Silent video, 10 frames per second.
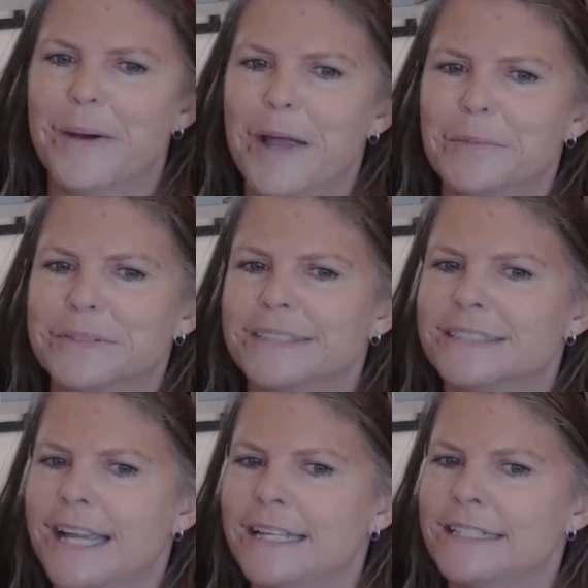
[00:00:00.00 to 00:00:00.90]
Bible
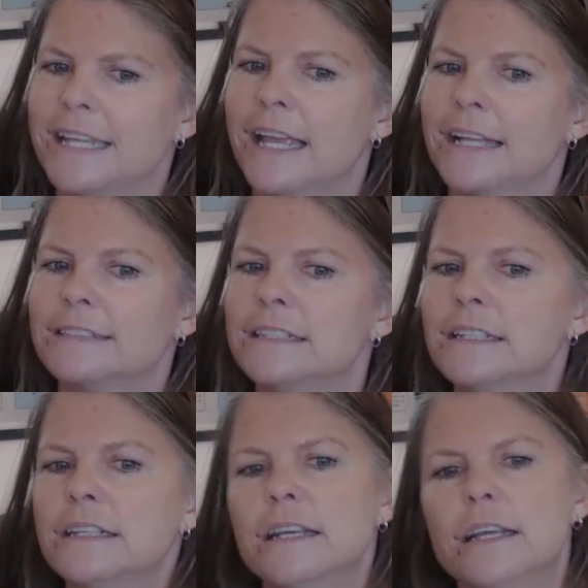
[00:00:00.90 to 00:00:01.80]
Society text
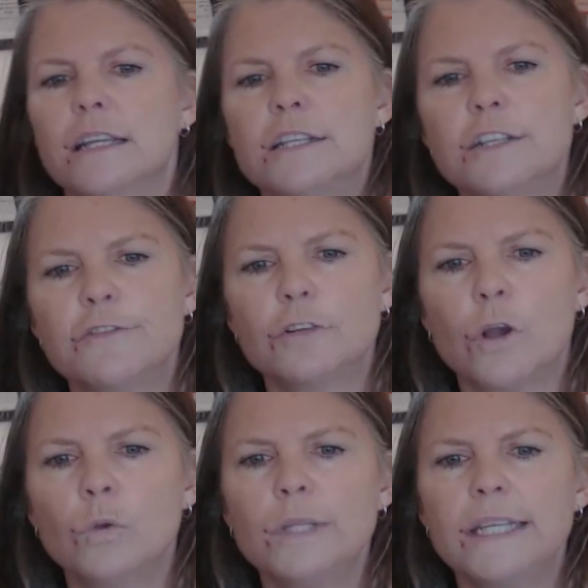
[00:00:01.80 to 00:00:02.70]
differ
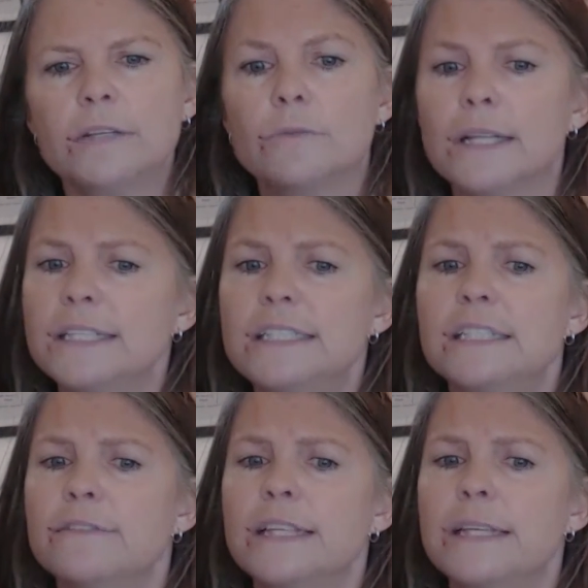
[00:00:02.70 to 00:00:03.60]
only in
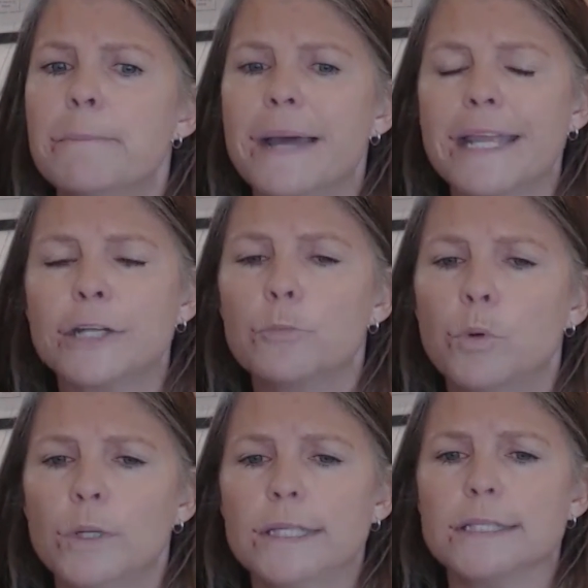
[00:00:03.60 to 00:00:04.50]
relatively minor
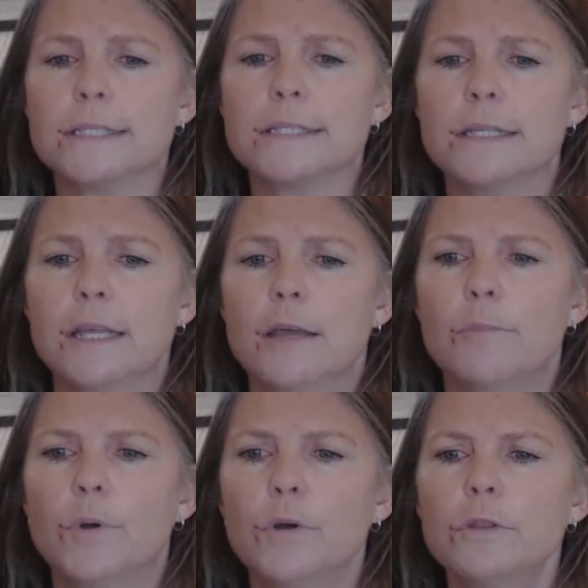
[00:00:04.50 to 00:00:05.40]
points.
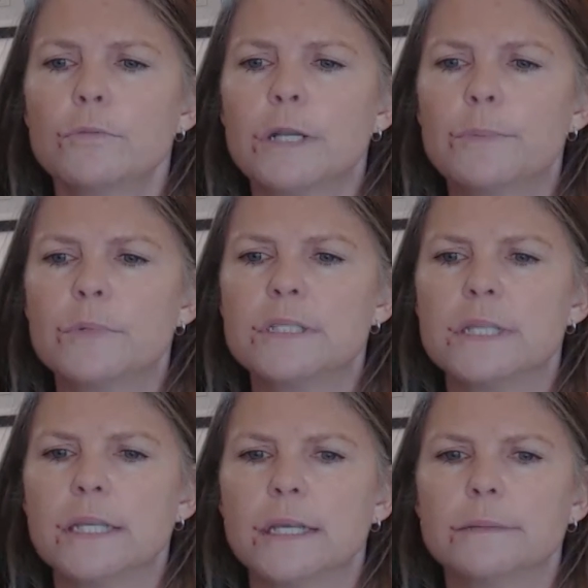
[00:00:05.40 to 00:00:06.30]
Both
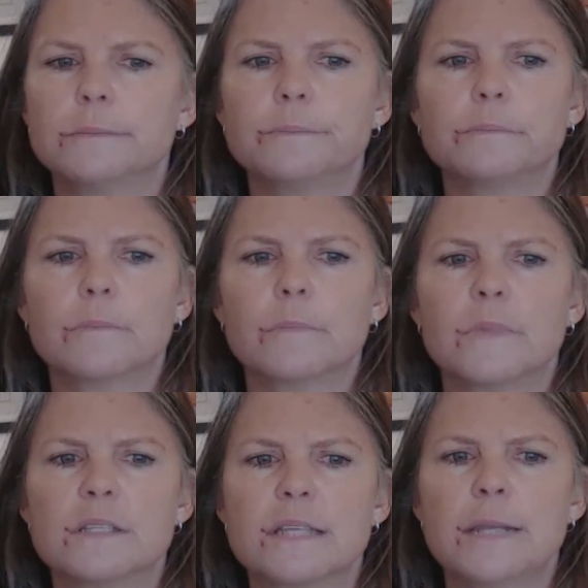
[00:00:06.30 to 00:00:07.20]
represent
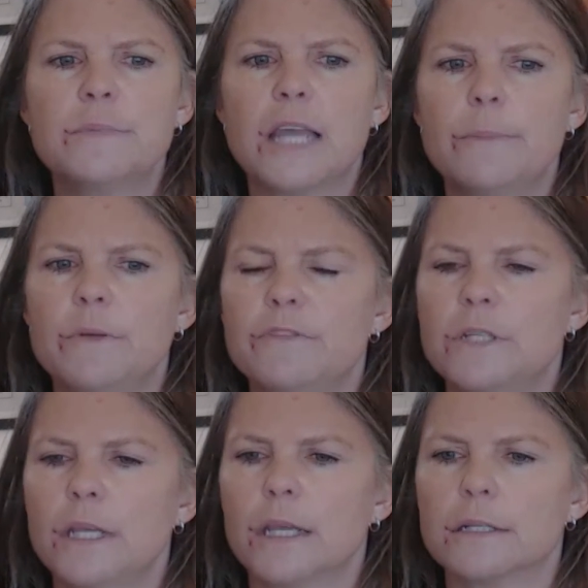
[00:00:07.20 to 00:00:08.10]
the same type of
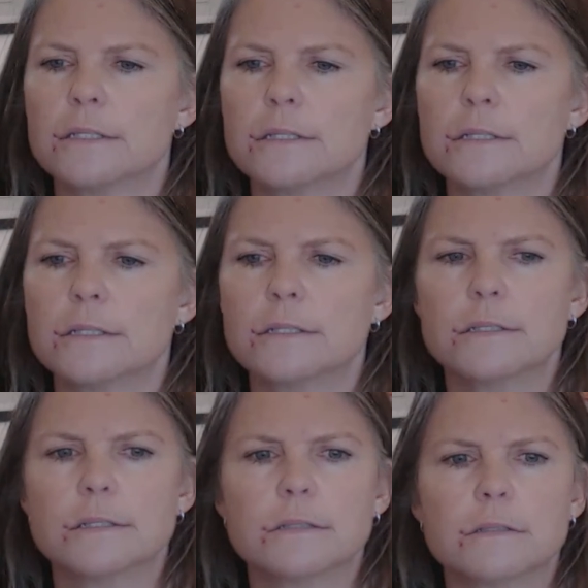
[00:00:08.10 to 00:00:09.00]
text
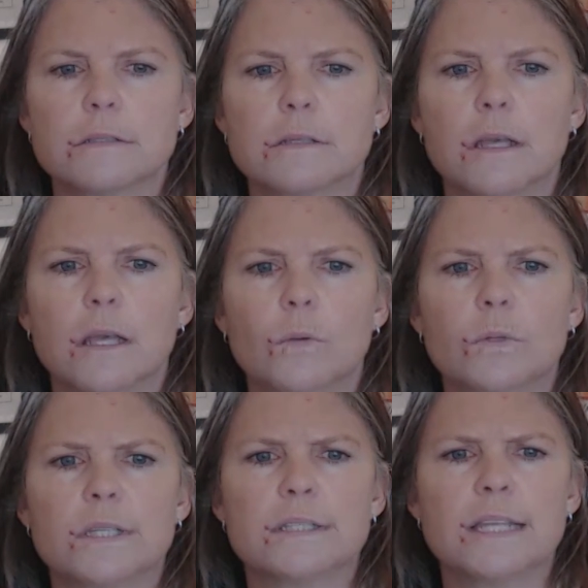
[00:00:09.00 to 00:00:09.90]

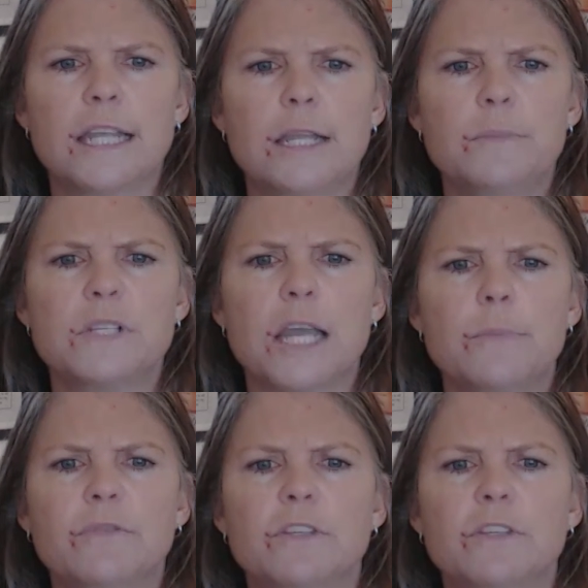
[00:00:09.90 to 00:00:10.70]
with the same type